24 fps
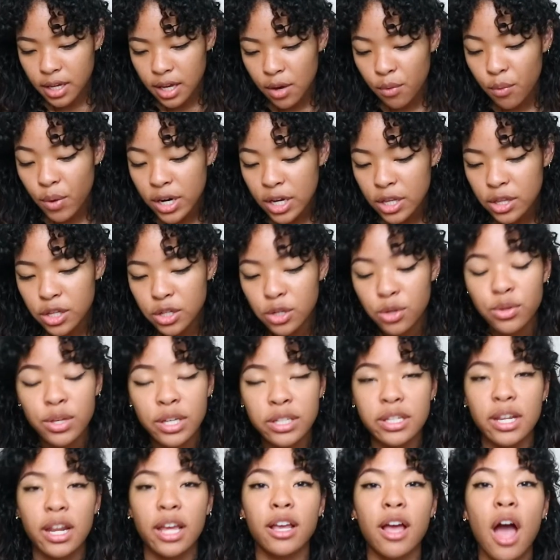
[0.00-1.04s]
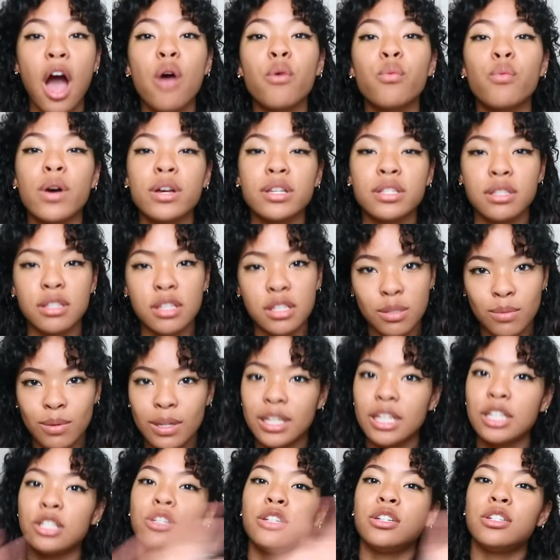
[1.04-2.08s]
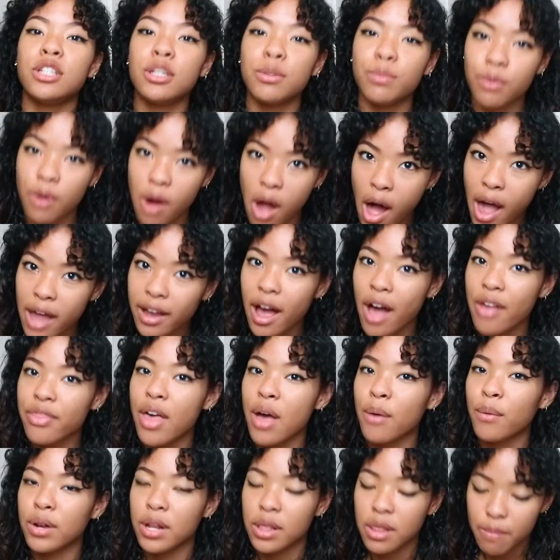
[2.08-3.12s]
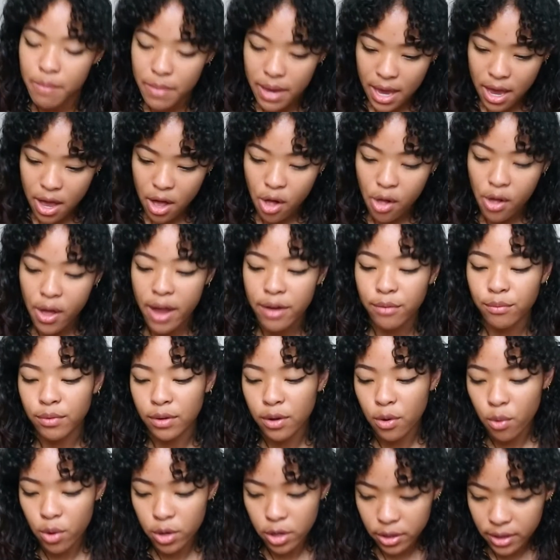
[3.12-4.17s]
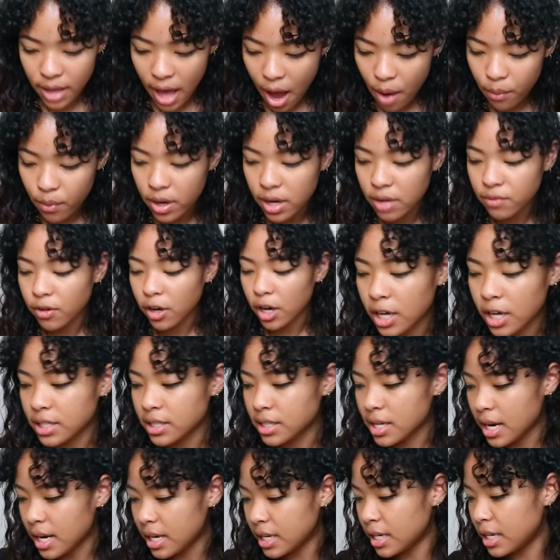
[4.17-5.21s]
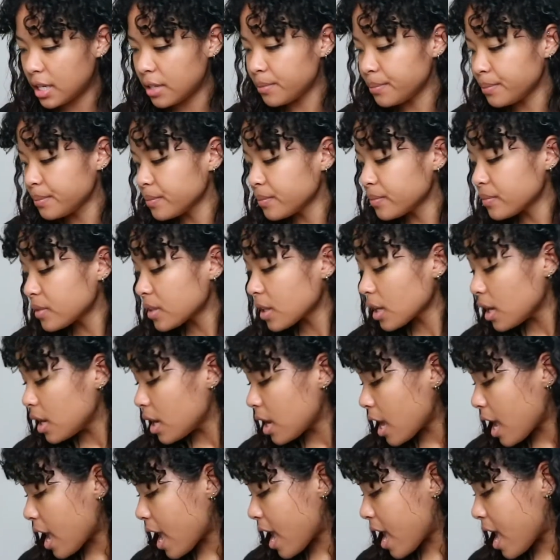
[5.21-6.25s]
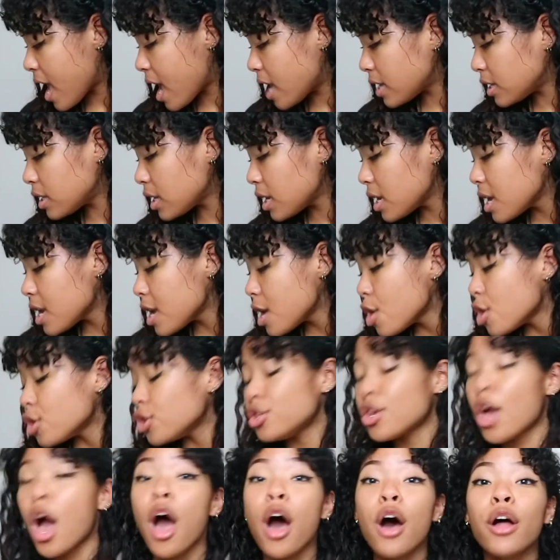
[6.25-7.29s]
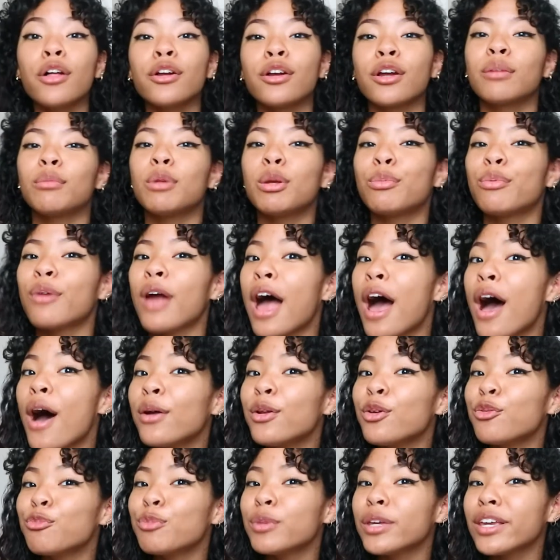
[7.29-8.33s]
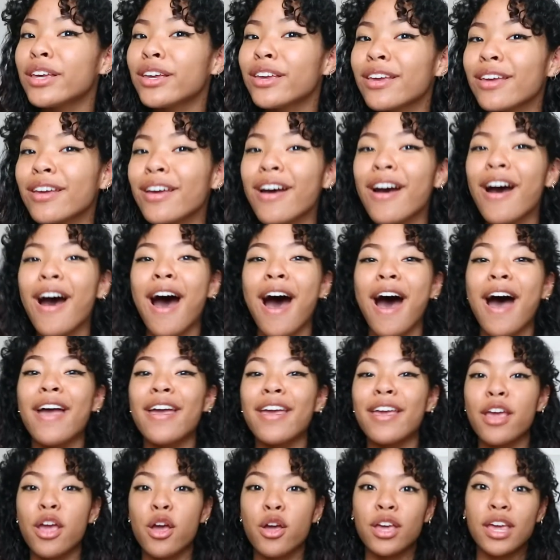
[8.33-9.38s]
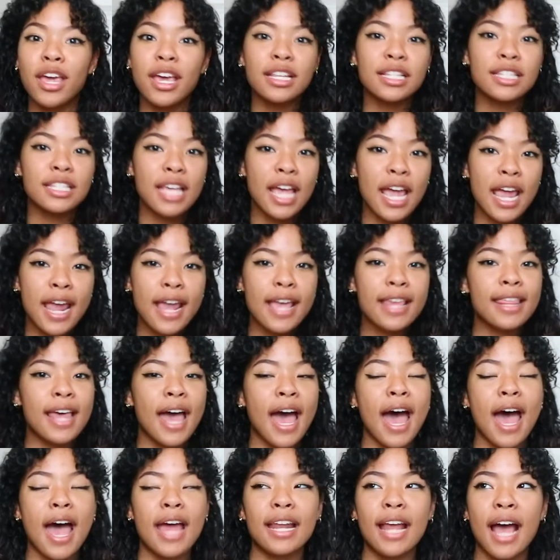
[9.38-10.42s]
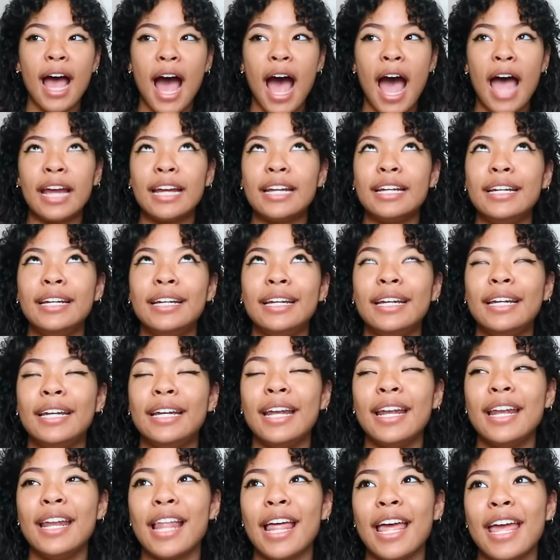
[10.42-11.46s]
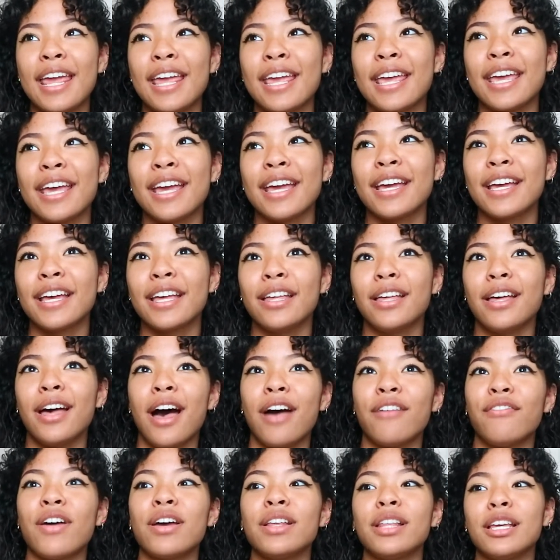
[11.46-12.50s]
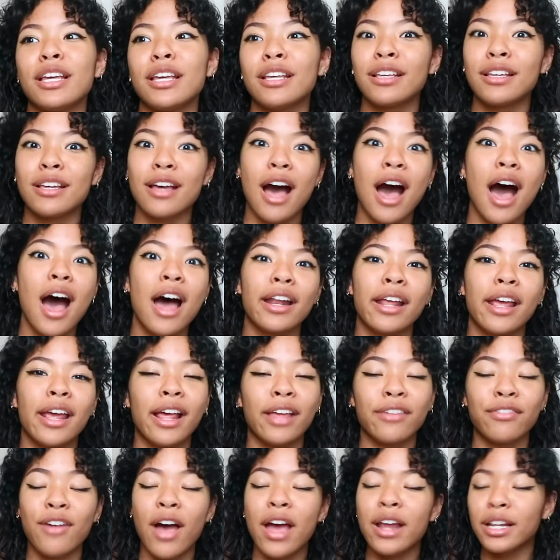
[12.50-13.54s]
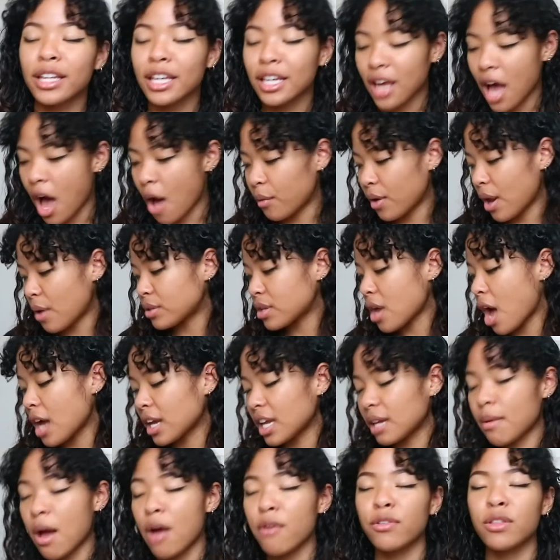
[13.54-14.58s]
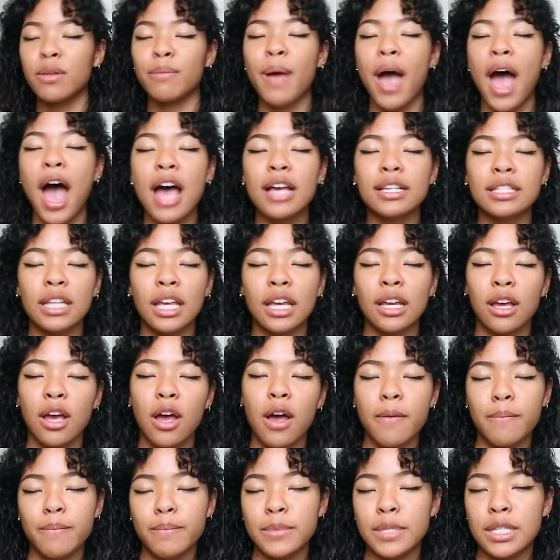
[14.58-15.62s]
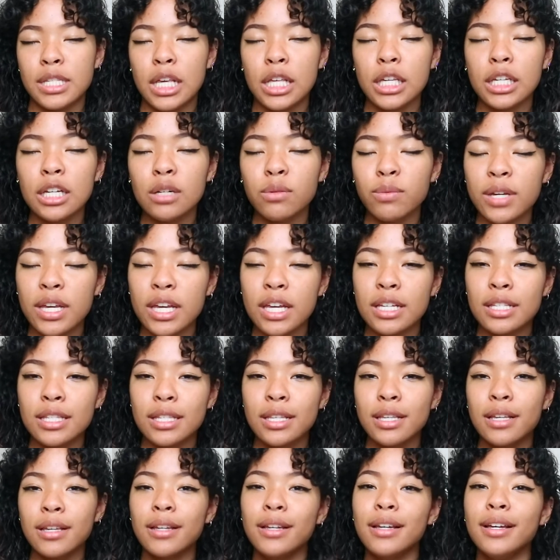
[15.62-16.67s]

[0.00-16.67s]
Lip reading: One of the new things that I got was the Sweety Gigi Bra. I got that one in the mail. I ordered that one. I'm excited. And y'all are gonna be proud of me. I can say that I finally got it. I finally got what I was talking about for the past like mazillion weeks.